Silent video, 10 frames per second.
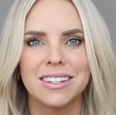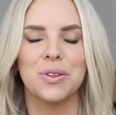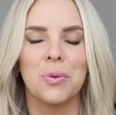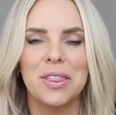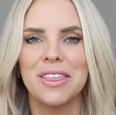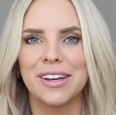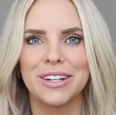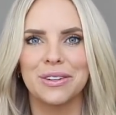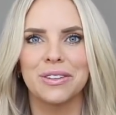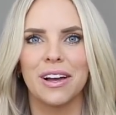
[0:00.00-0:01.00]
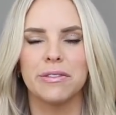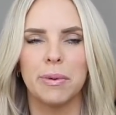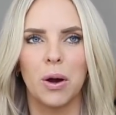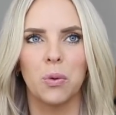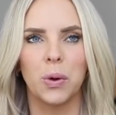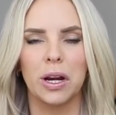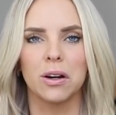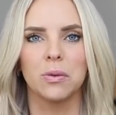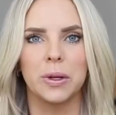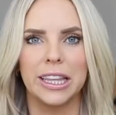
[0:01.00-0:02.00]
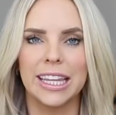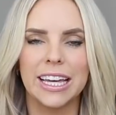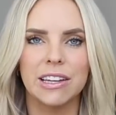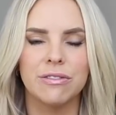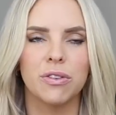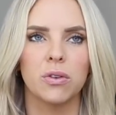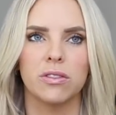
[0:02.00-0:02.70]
The one thing I don't love about where we live